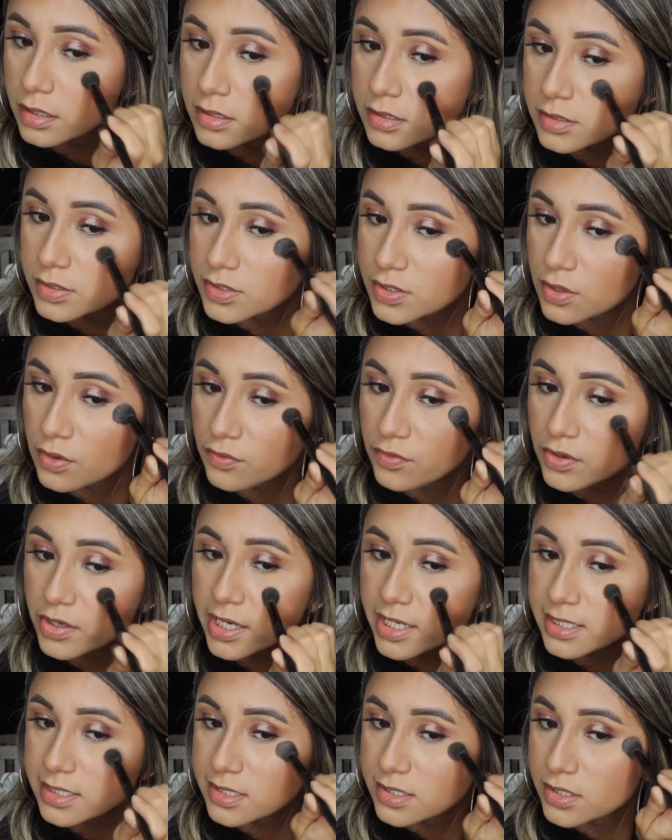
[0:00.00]
So if you
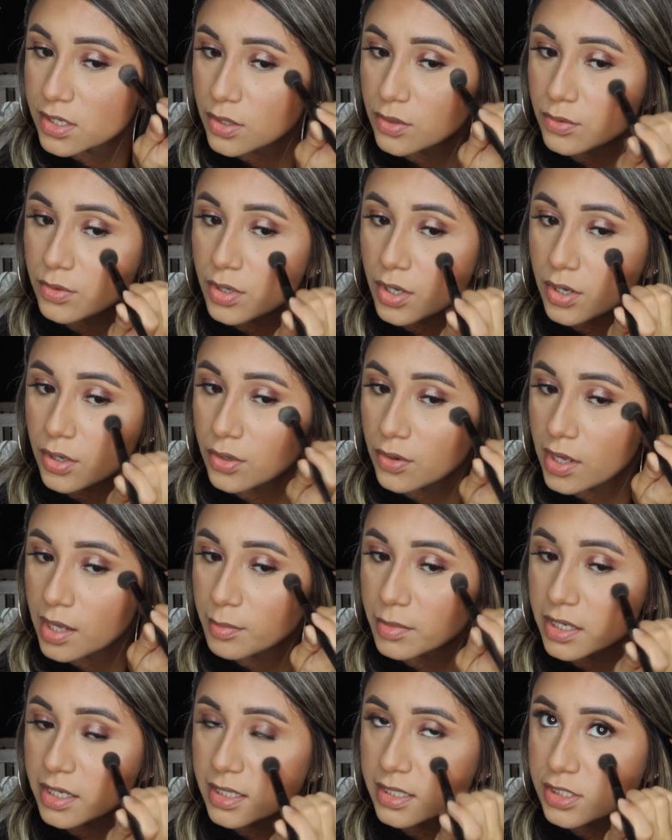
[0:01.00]
guys don't know,
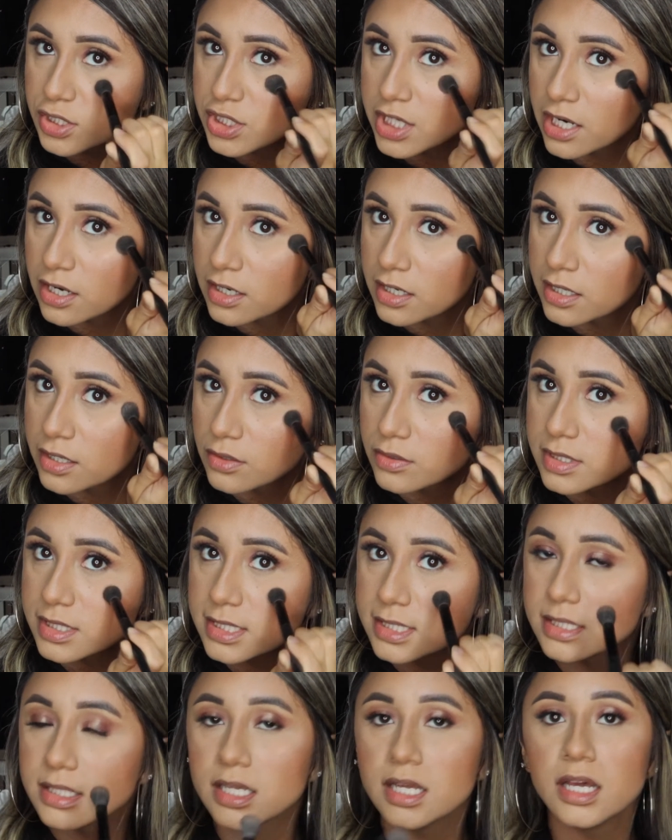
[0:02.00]
I'm gonna share a little
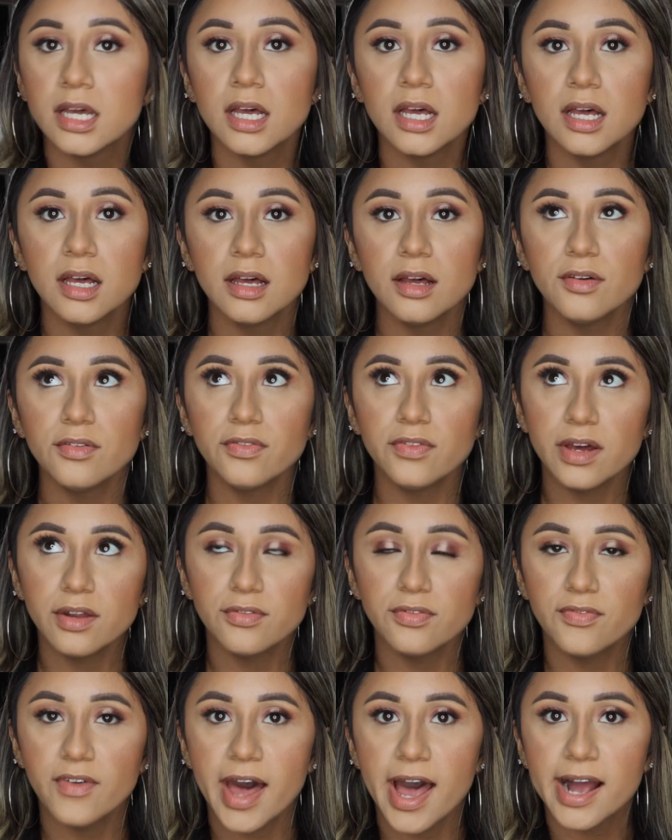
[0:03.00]
fun
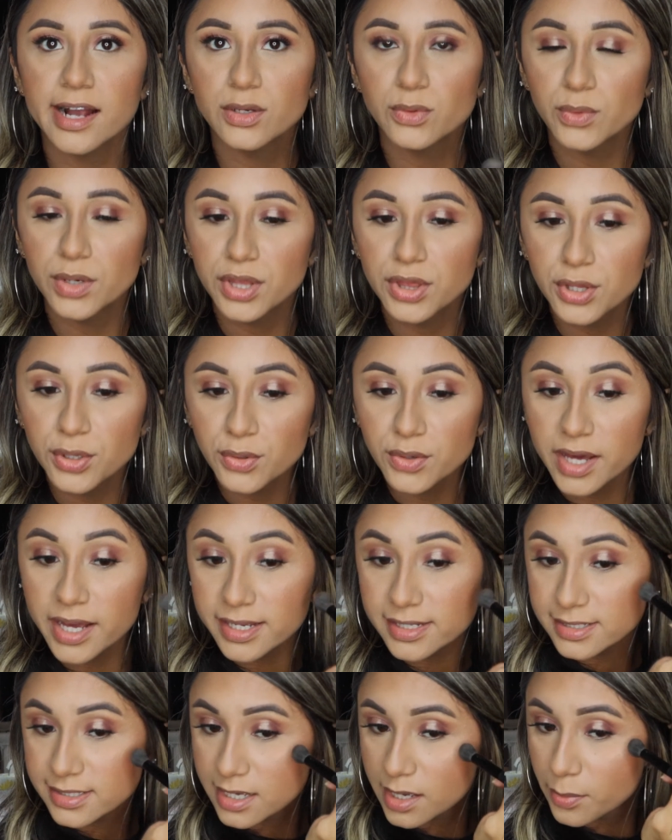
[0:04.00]
fact with you
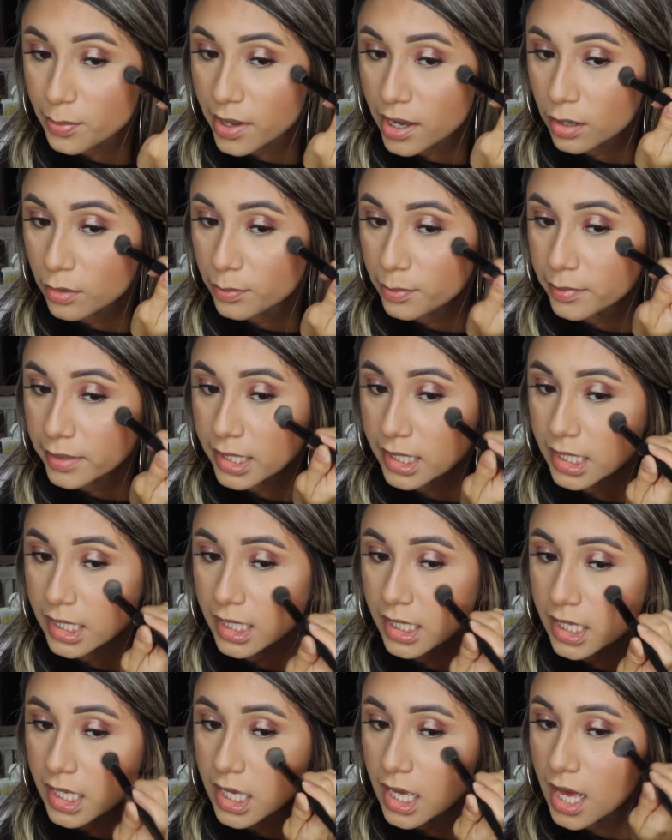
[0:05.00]
guys about
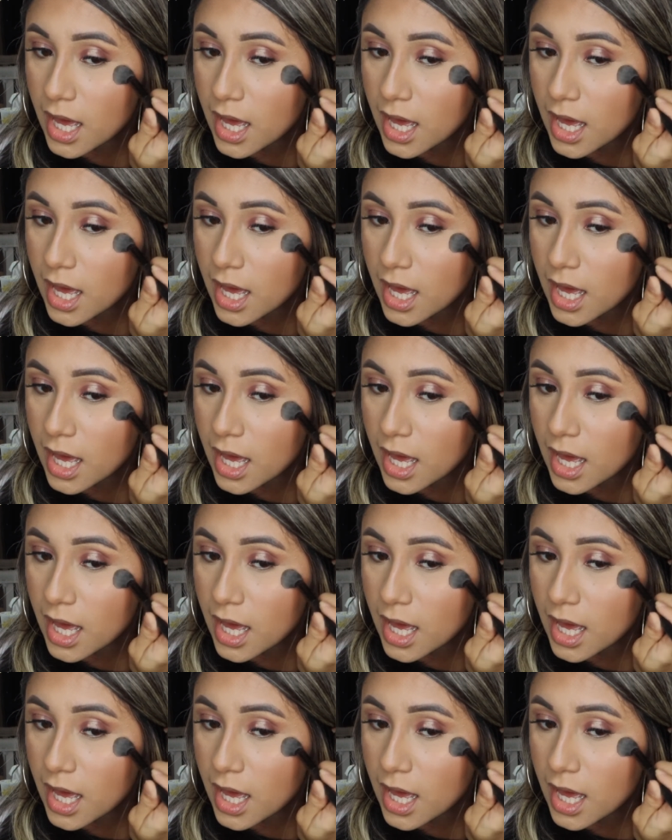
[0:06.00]
me.